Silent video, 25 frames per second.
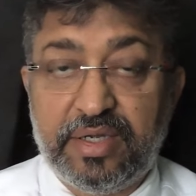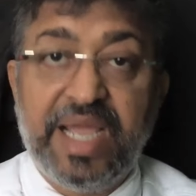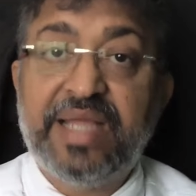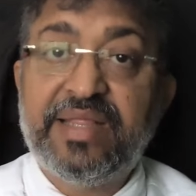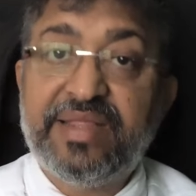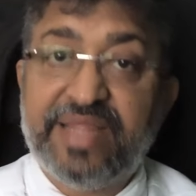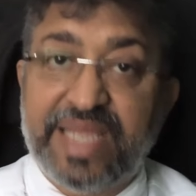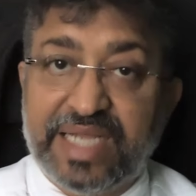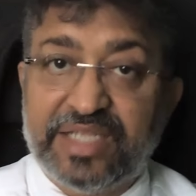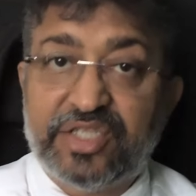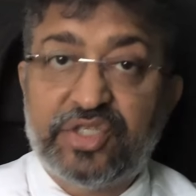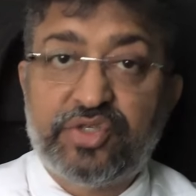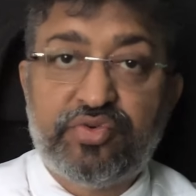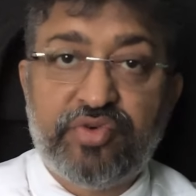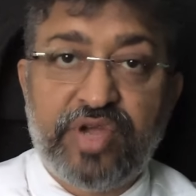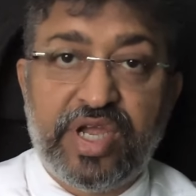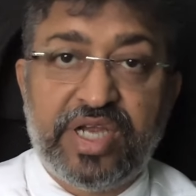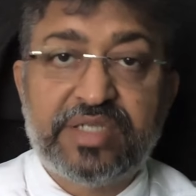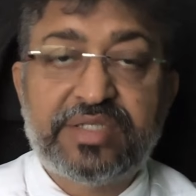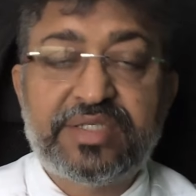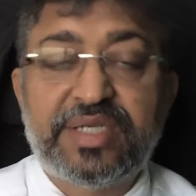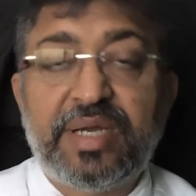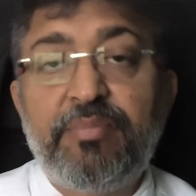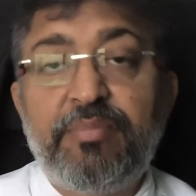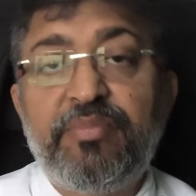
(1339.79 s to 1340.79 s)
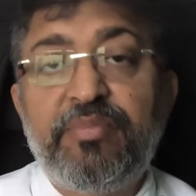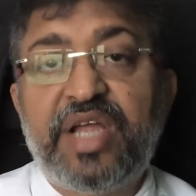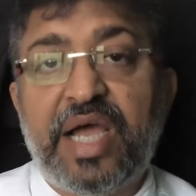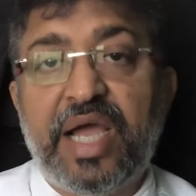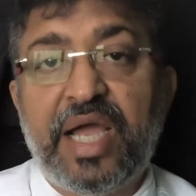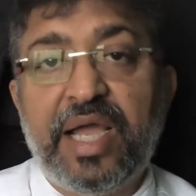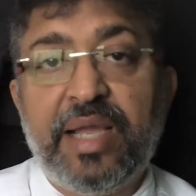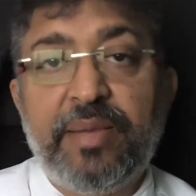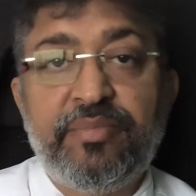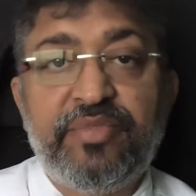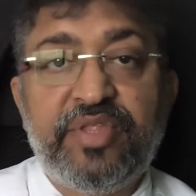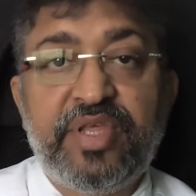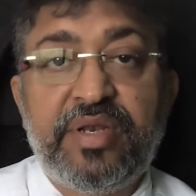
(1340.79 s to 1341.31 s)
And that's where
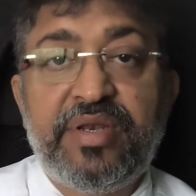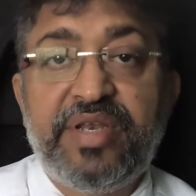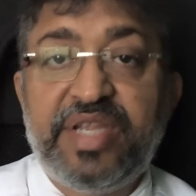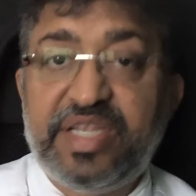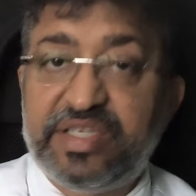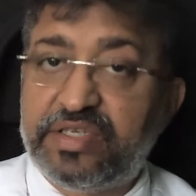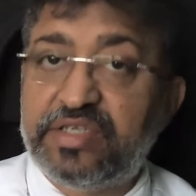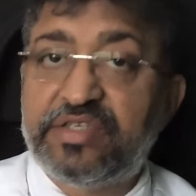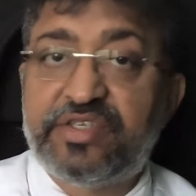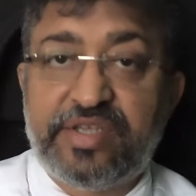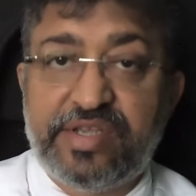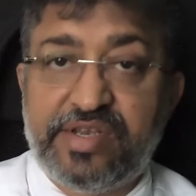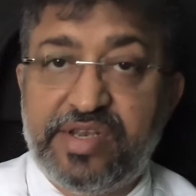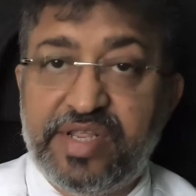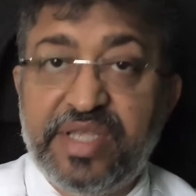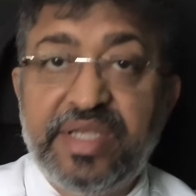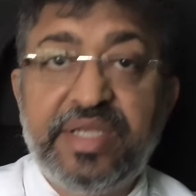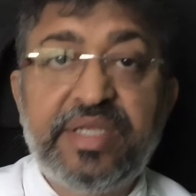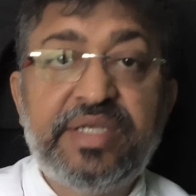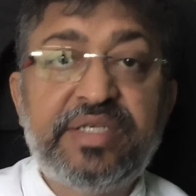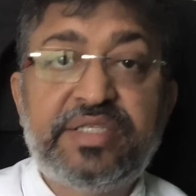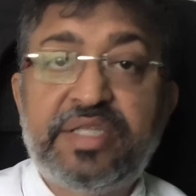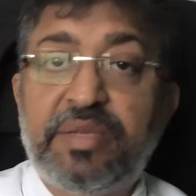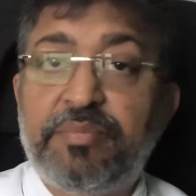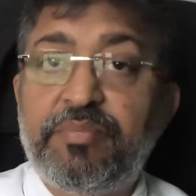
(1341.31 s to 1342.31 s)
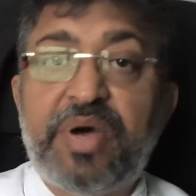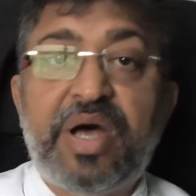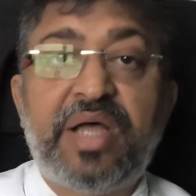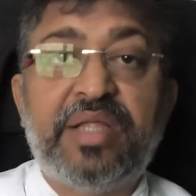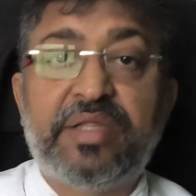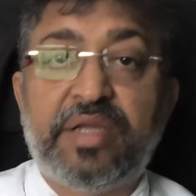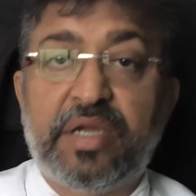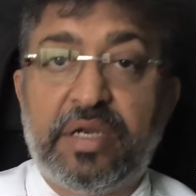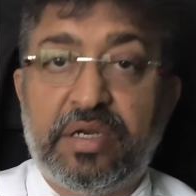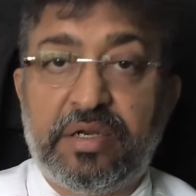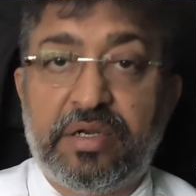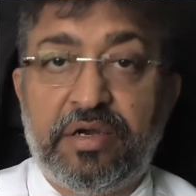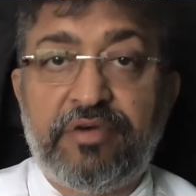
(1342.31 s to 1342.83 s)
sometimes the necessity is the
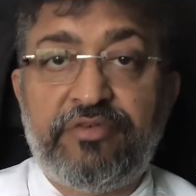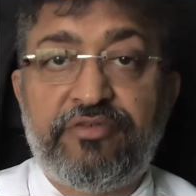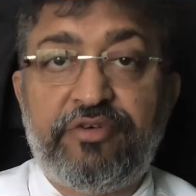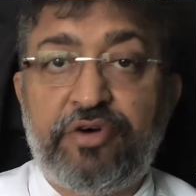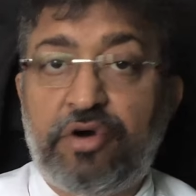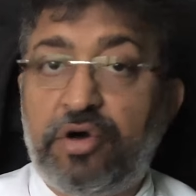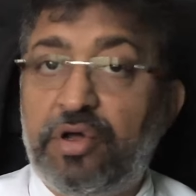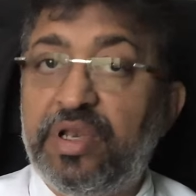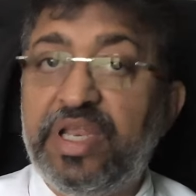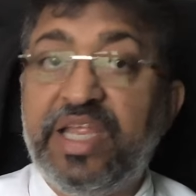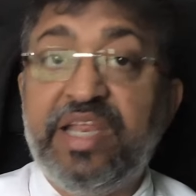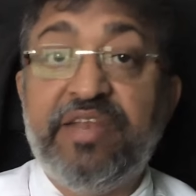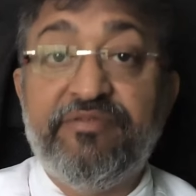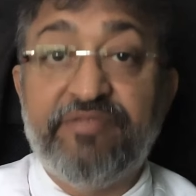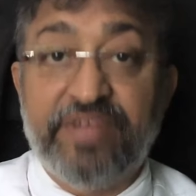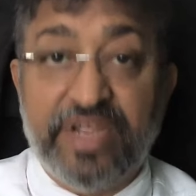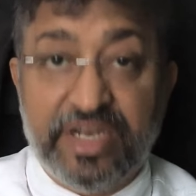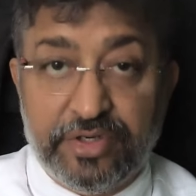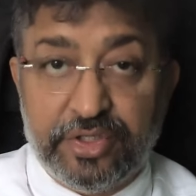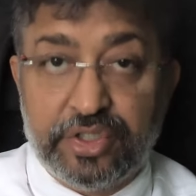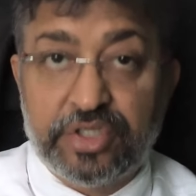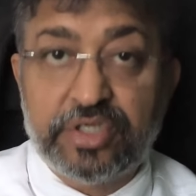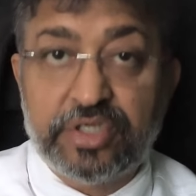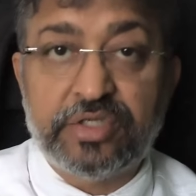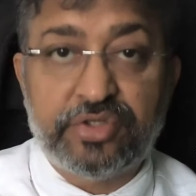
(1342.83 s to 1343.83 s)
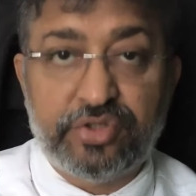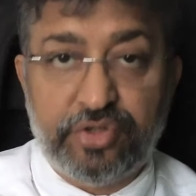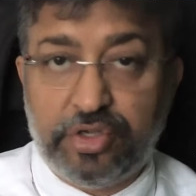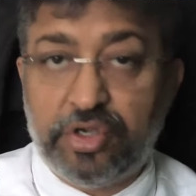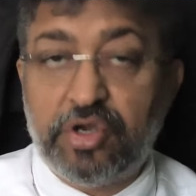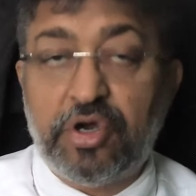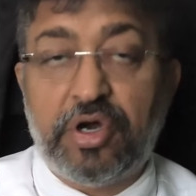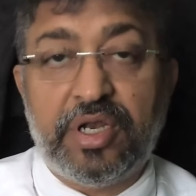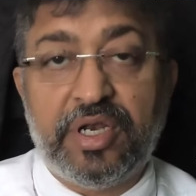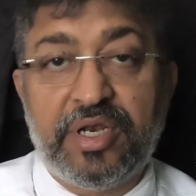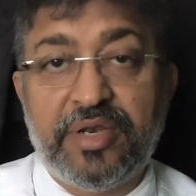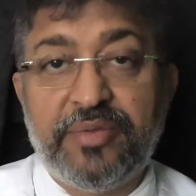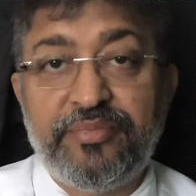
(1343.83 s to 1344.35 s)
mother of all inventions, we
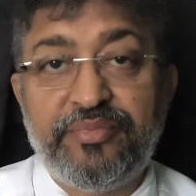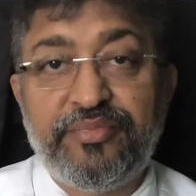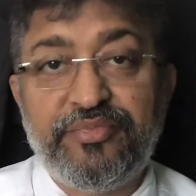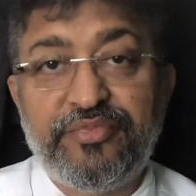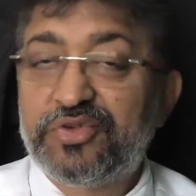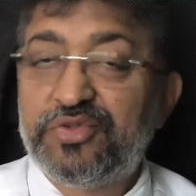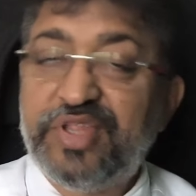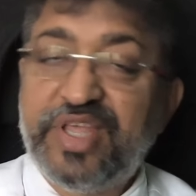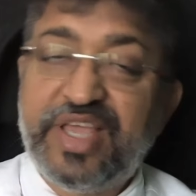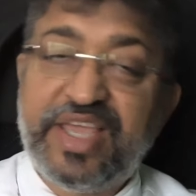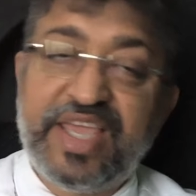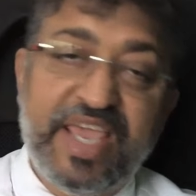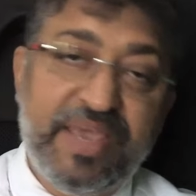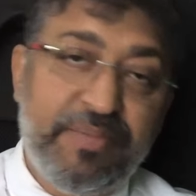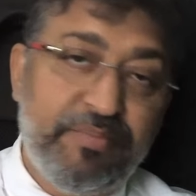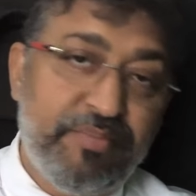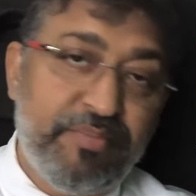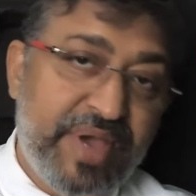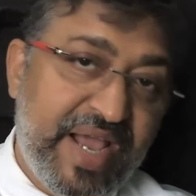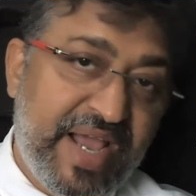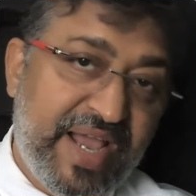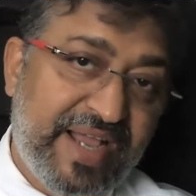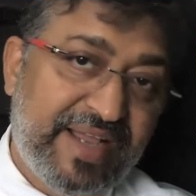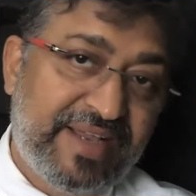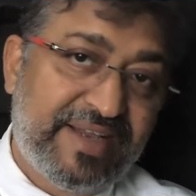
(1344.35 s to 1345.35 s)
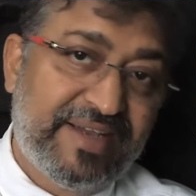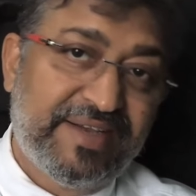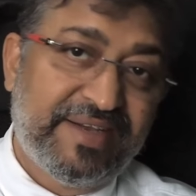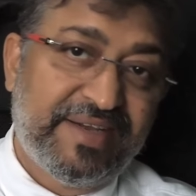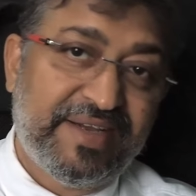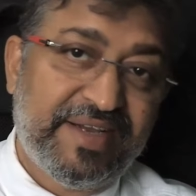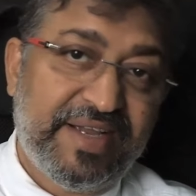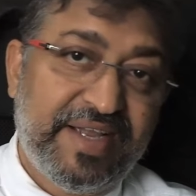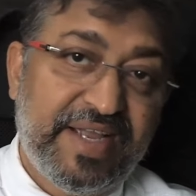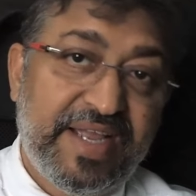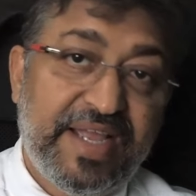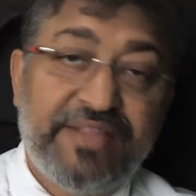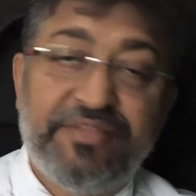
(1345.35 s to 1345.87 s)
call. So they came back
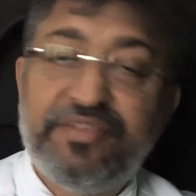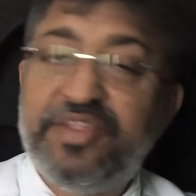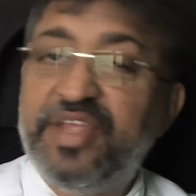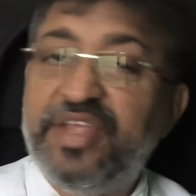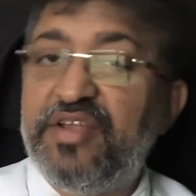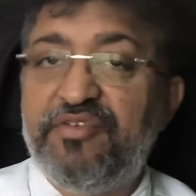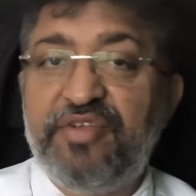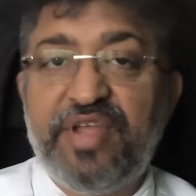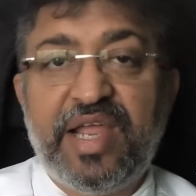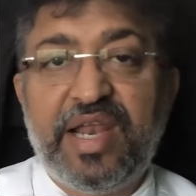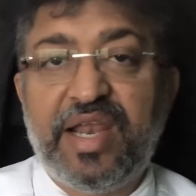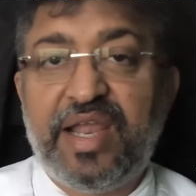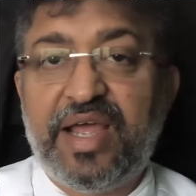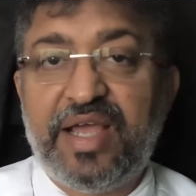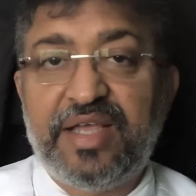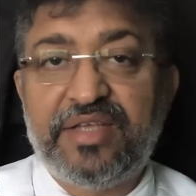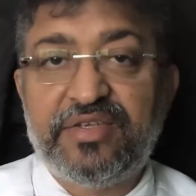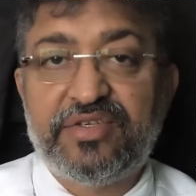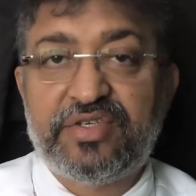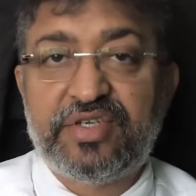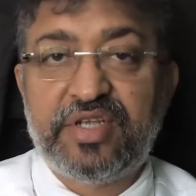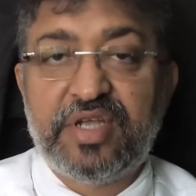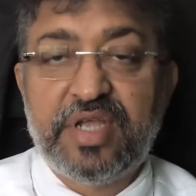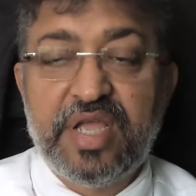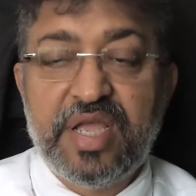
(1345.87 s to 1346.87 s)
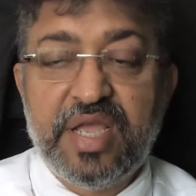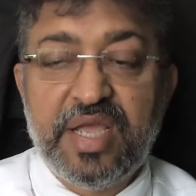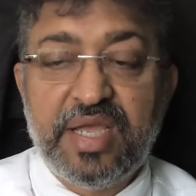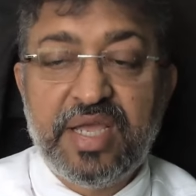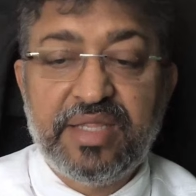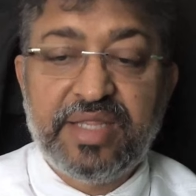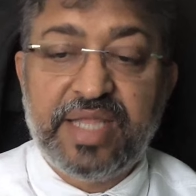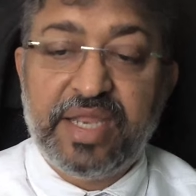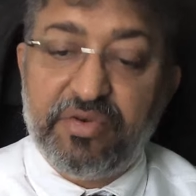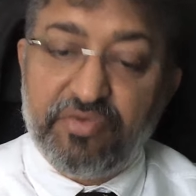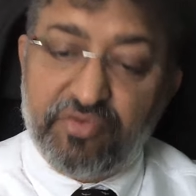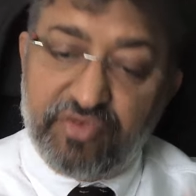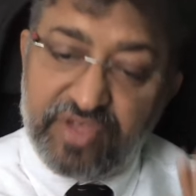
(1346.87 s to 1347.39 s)
and they realized
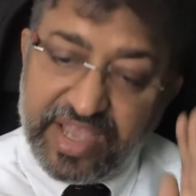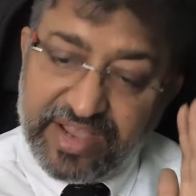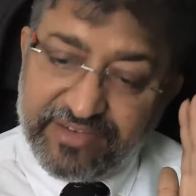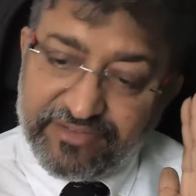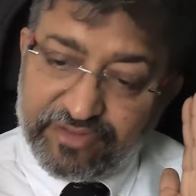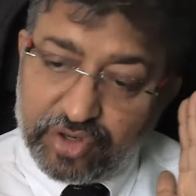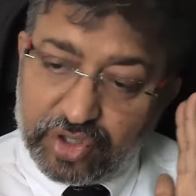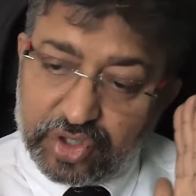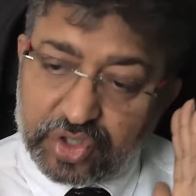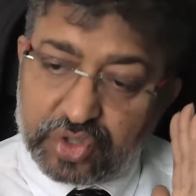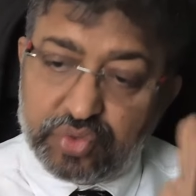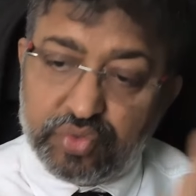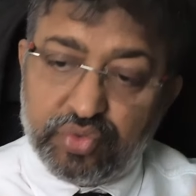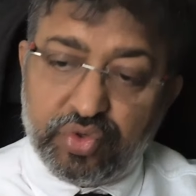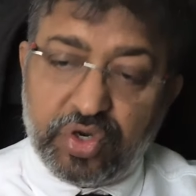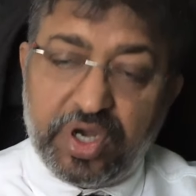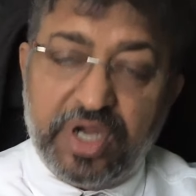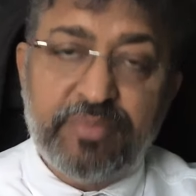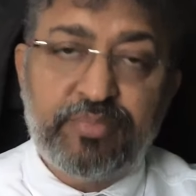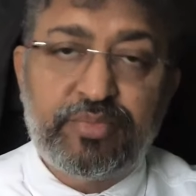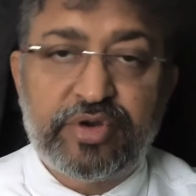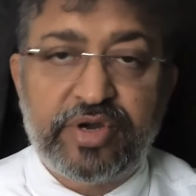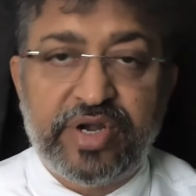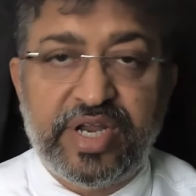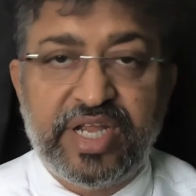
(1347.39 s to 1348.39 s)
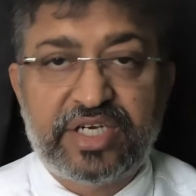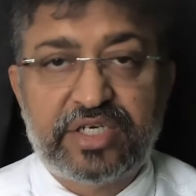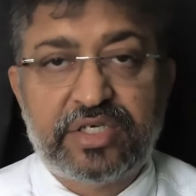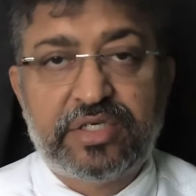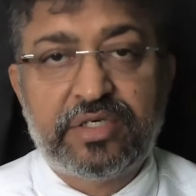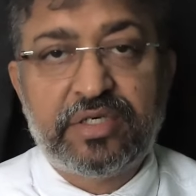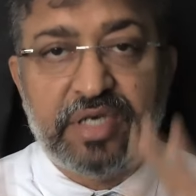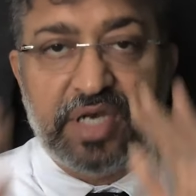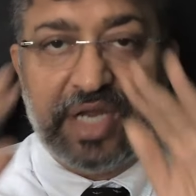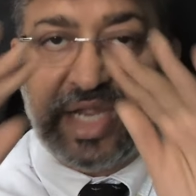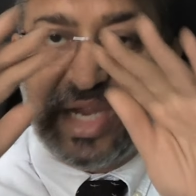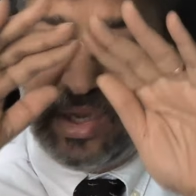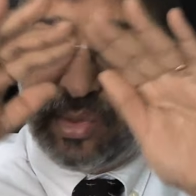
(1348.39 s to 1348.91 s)
that we have got one
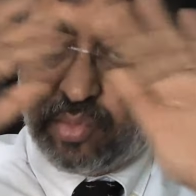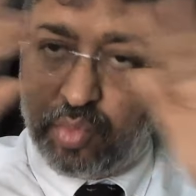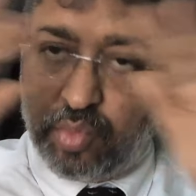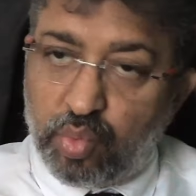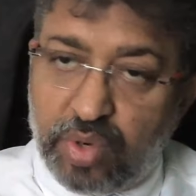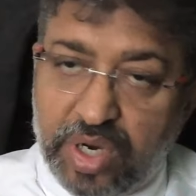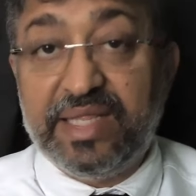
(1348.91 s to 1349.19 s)
production line.